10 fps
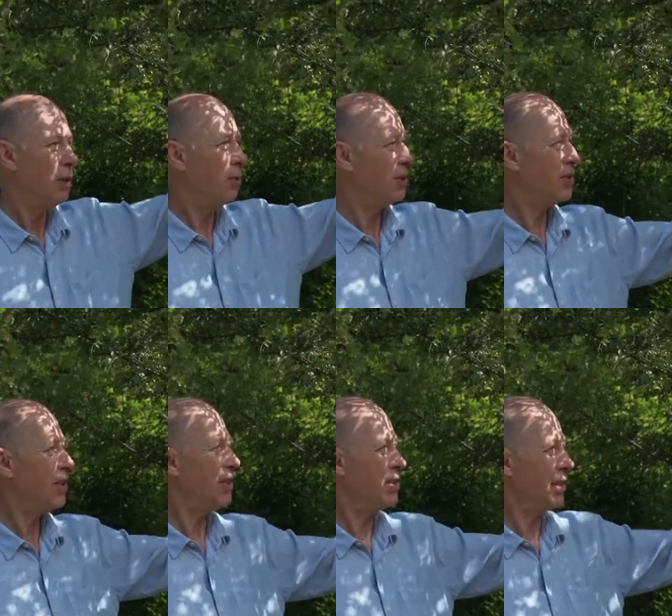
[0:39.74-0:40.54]
We'll see
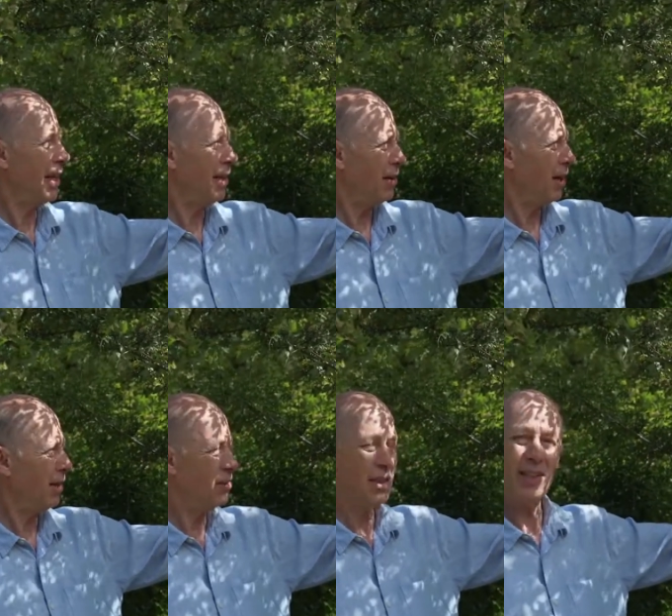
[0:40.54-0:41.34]
this again, and
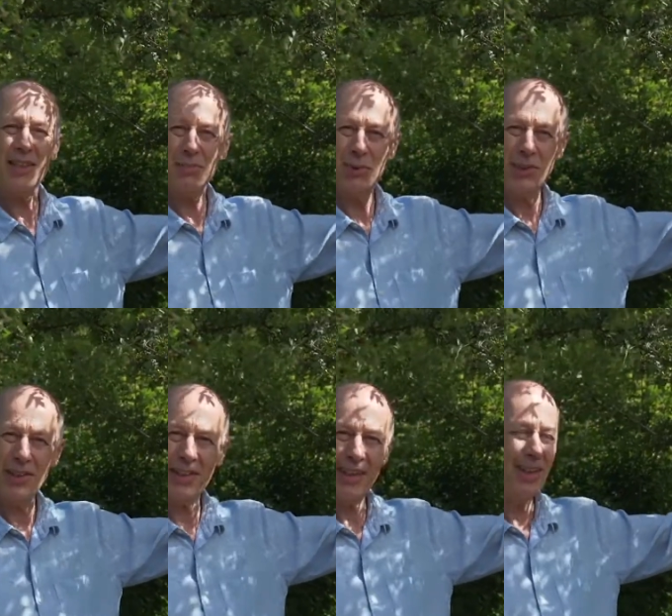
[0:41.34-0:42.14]
I'll discuss more
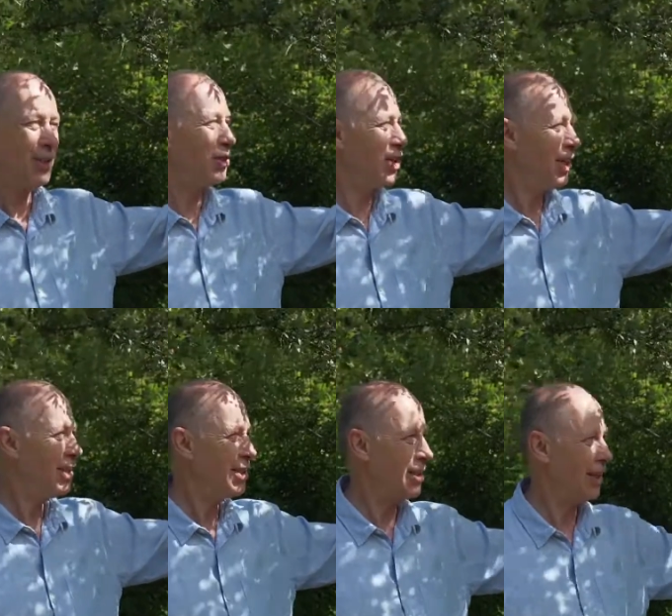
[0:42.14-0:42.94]
detail in the
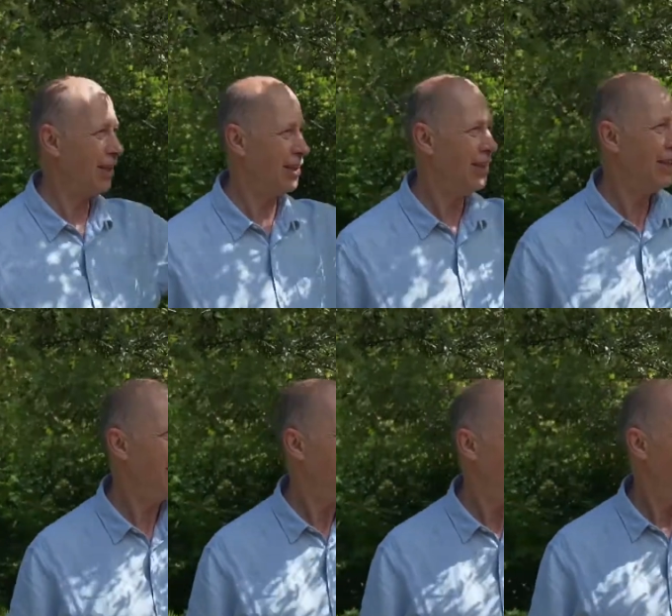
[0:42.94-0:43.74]
Chinese garden,
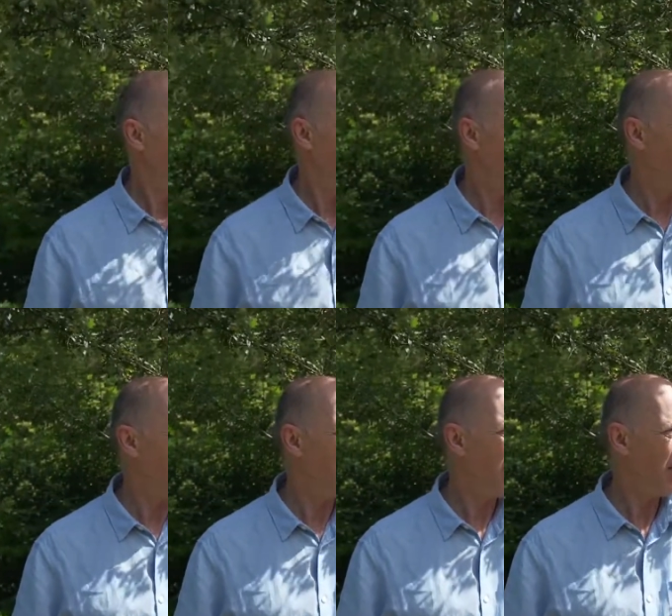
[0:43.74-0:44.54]

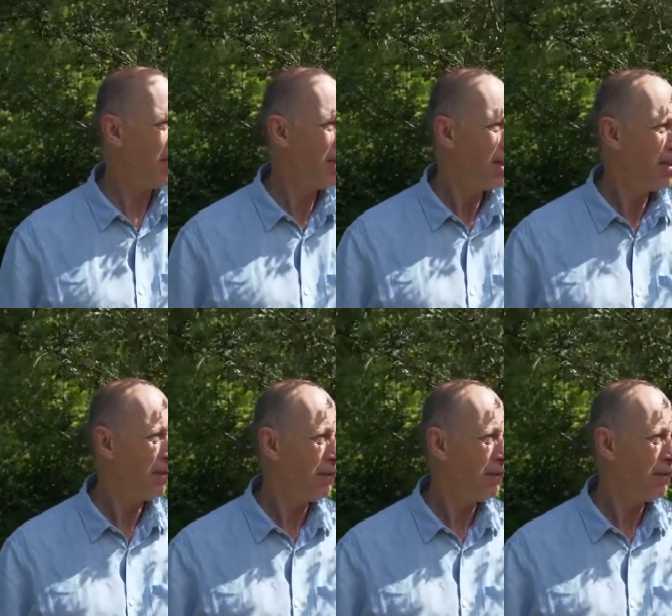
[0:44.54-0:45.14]
but the